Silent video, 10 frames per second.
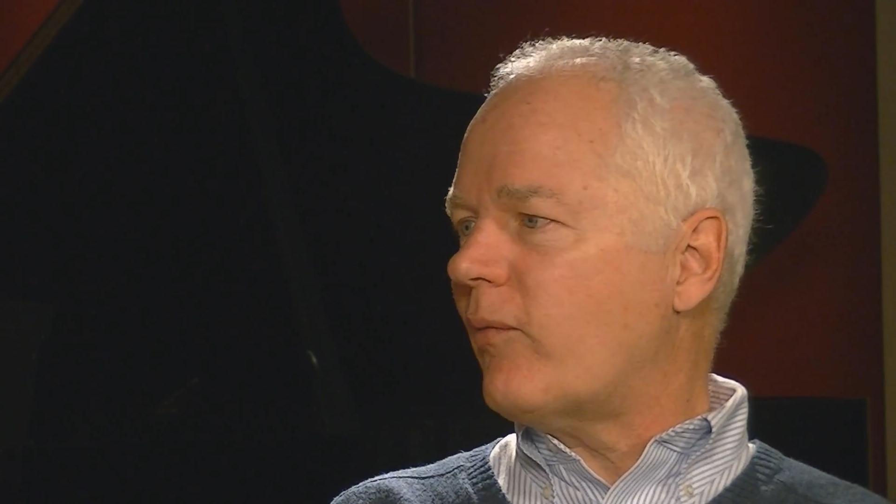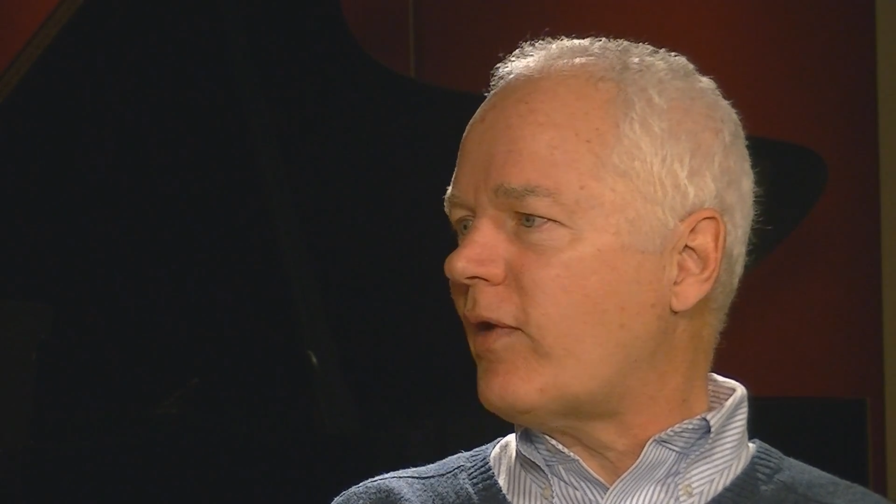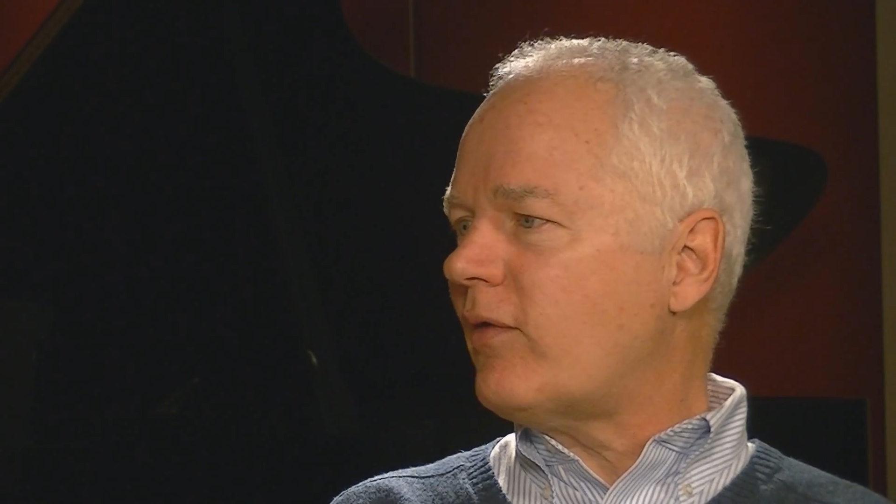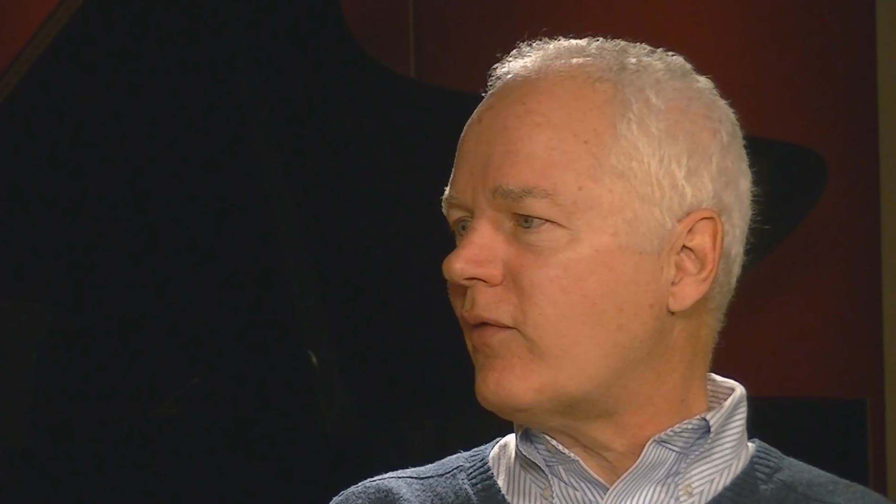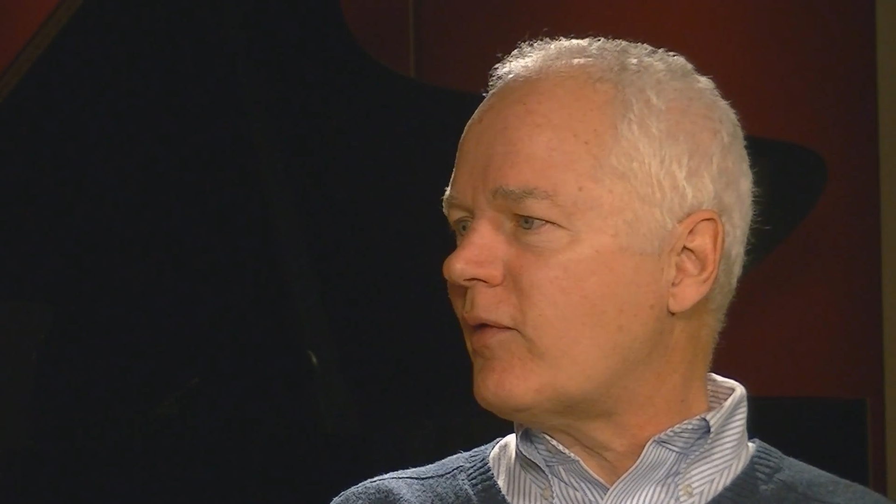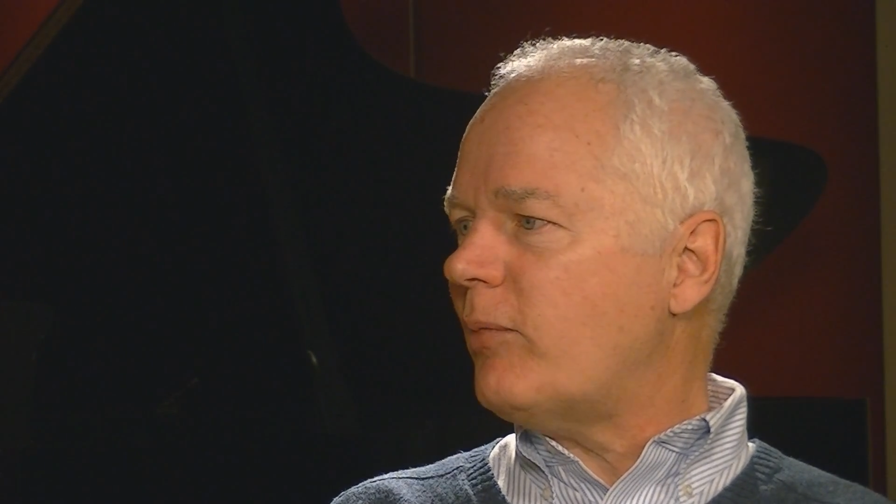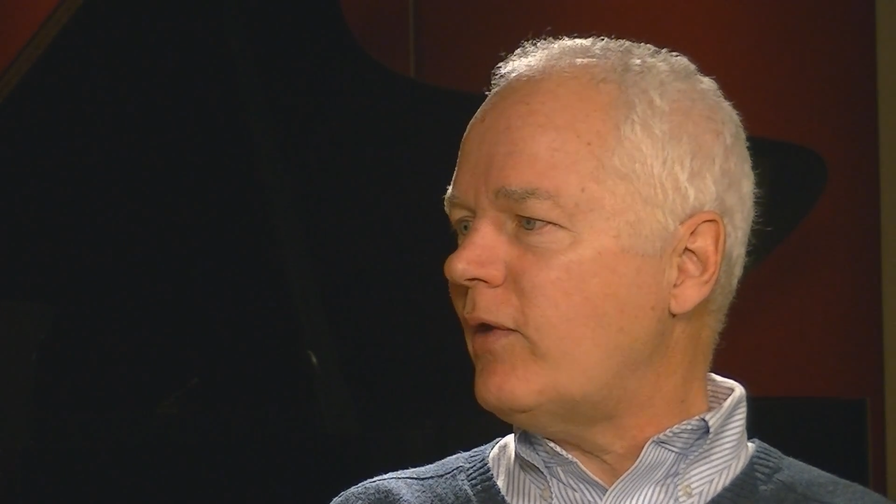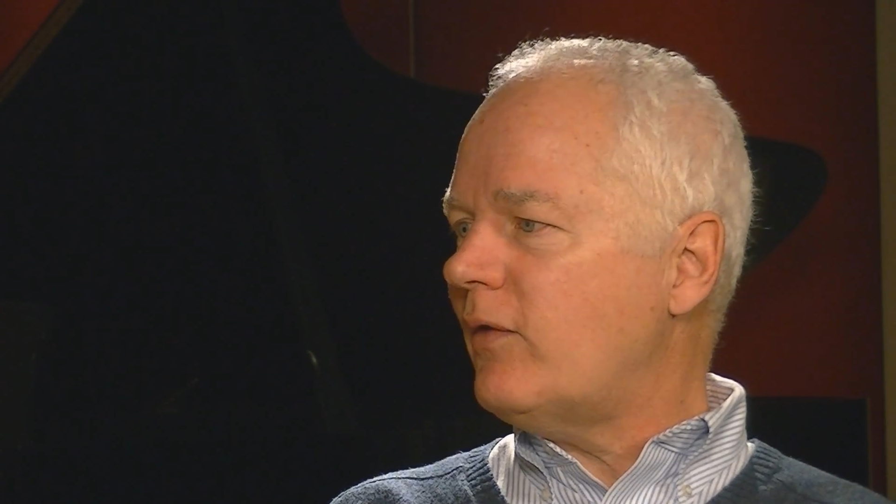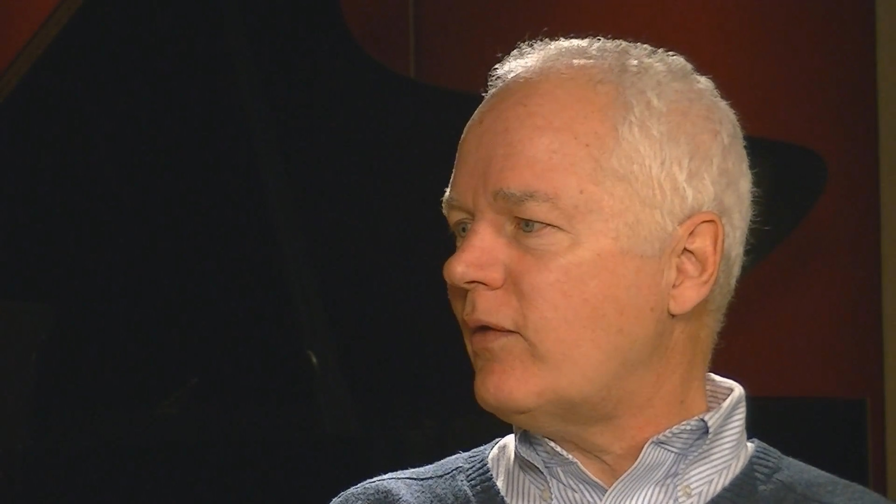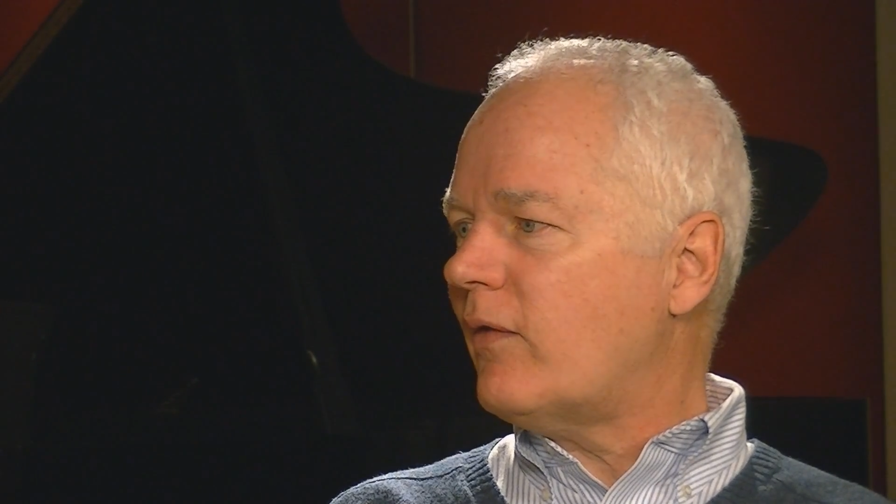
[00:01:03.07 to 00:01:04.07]
rest of the
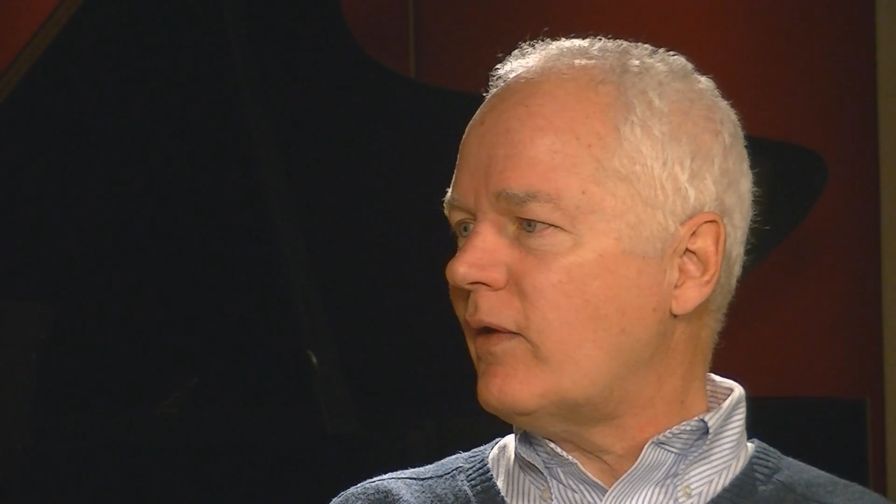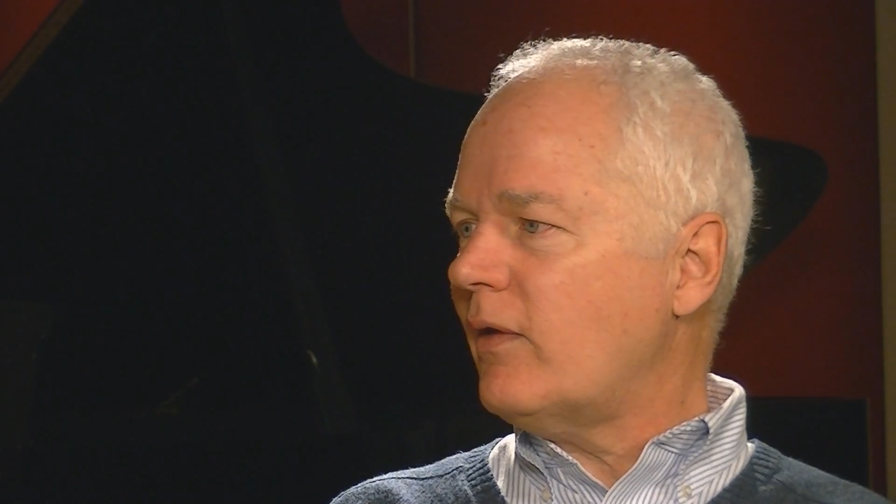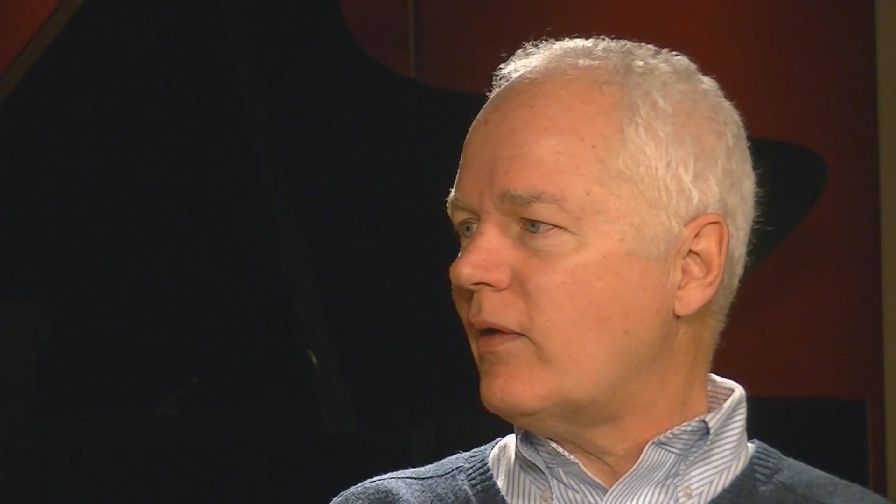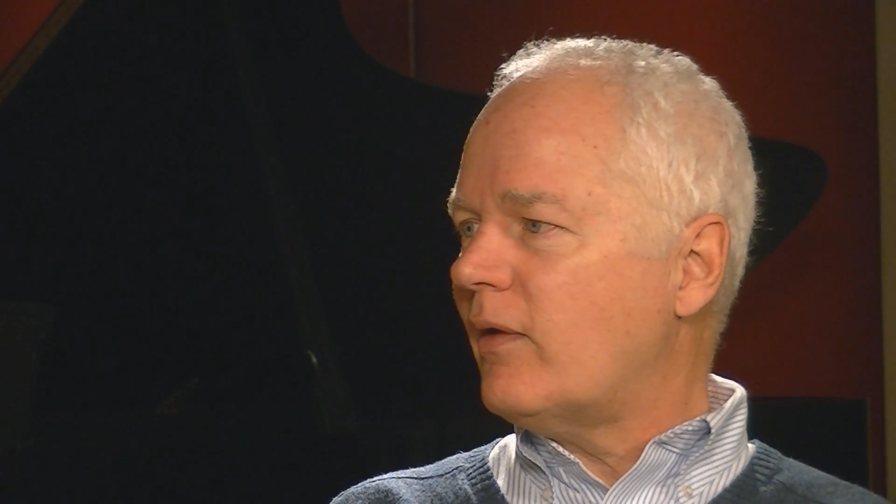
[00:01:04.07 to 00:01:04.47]
species, I think.